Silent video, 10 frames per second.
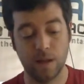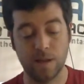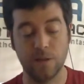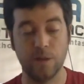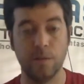
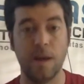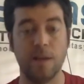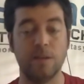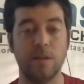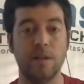easier
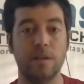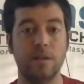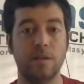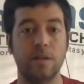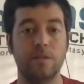match
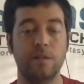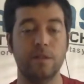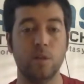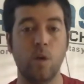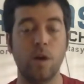than
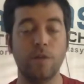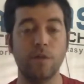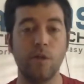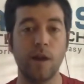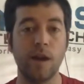facing
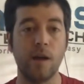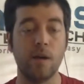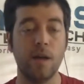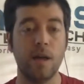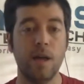Watford right now.
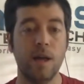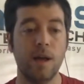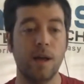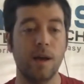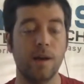
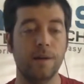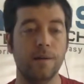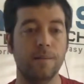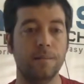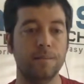
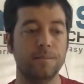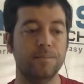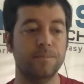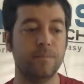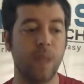And
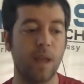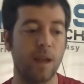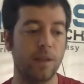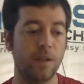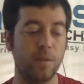
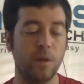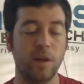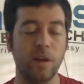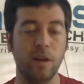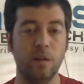I think you
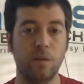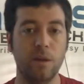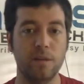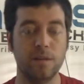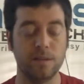probably get a little
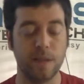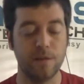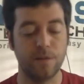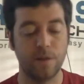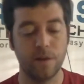price
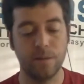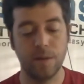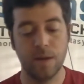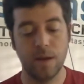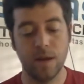discount for him.
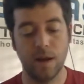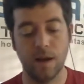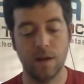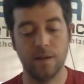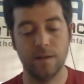
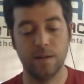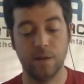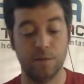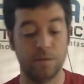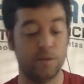
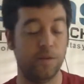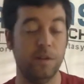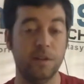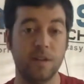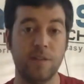
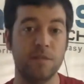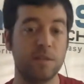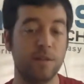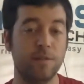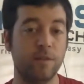Certainly doesn't have the
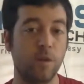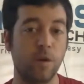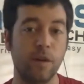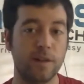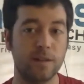same
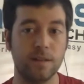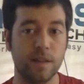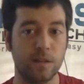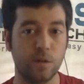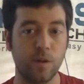floor, and
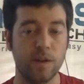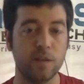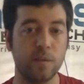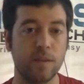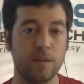that's a
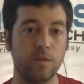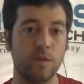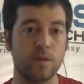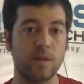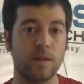risk, but that's a
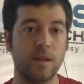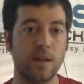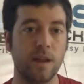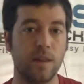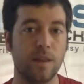risk that
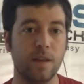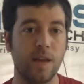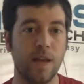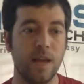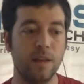I
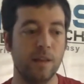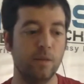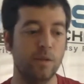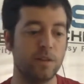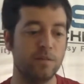think
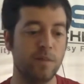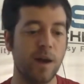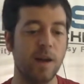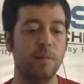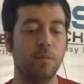the risk of
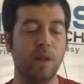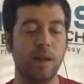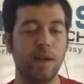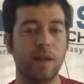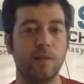Mane
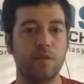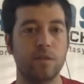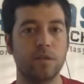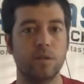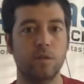blanking
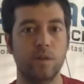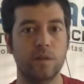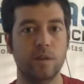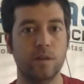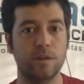versus the
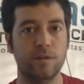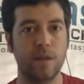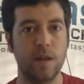risk of